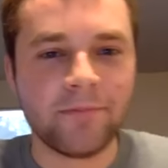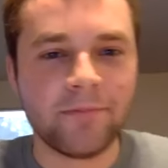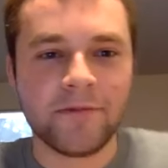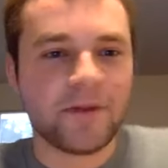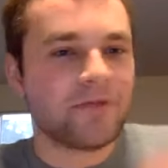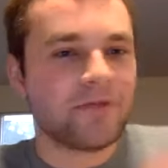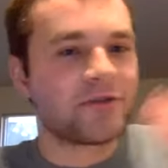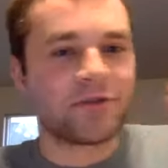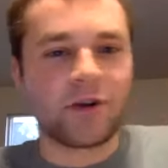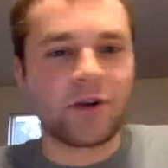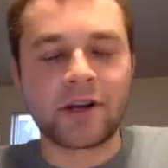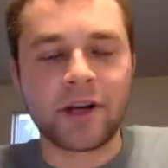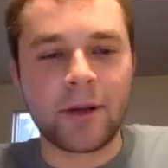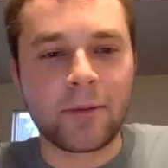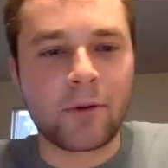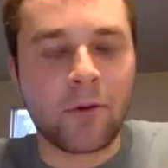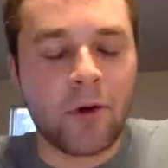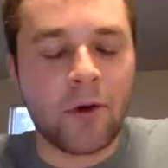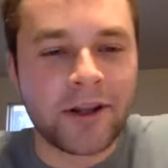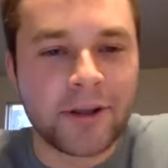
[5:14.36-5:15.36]
You've struck
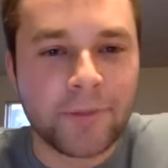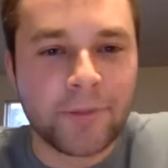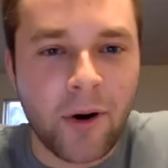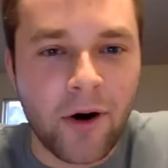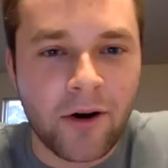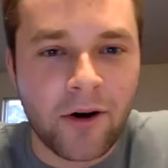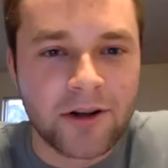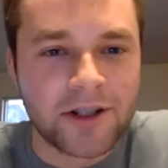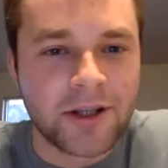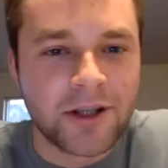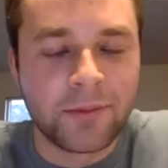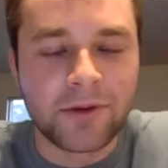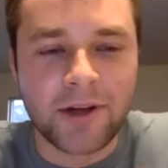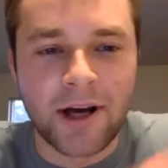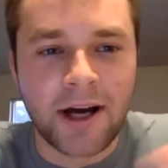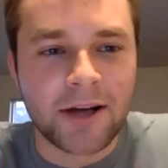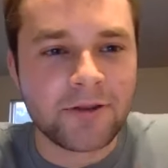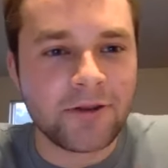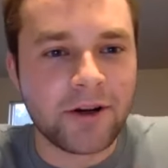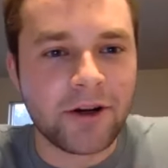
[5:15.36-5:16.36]
up quite the partnership with
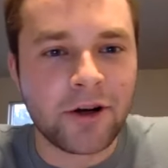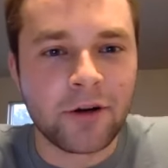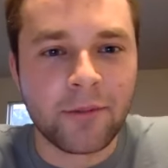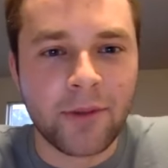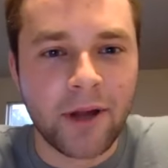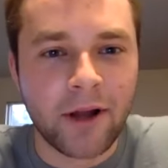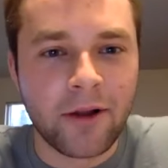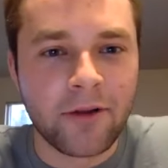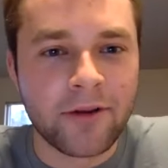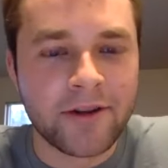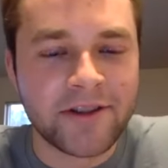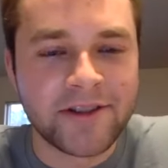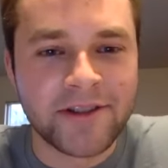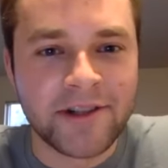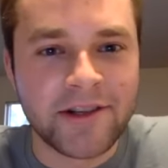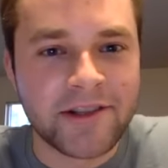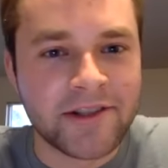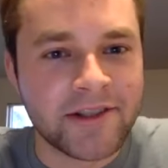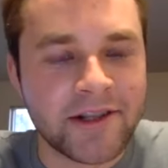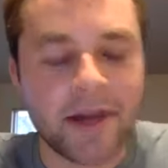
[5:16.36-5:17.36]
Andre Curbelo this
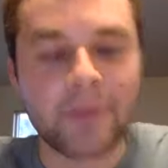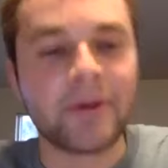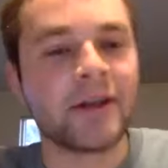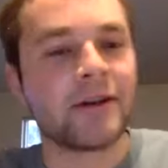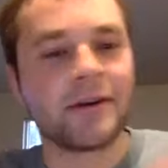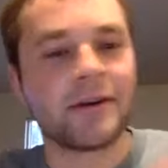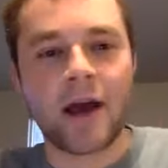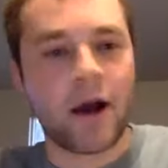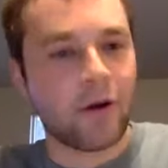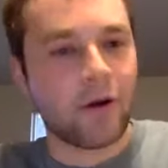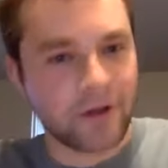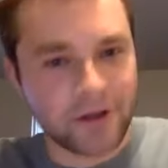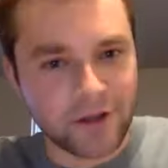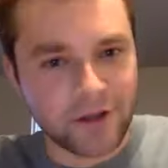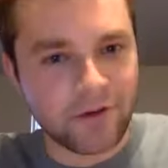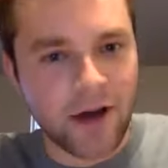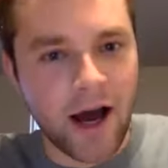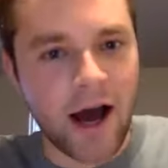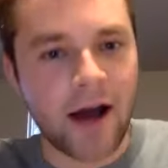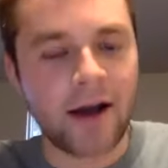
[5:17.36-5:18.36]
season. I mean, how could you
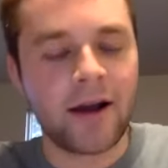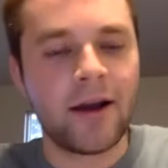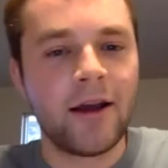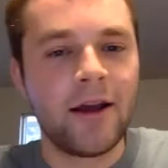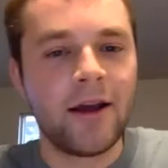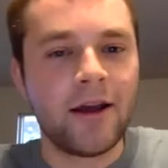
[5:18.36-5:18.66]
not?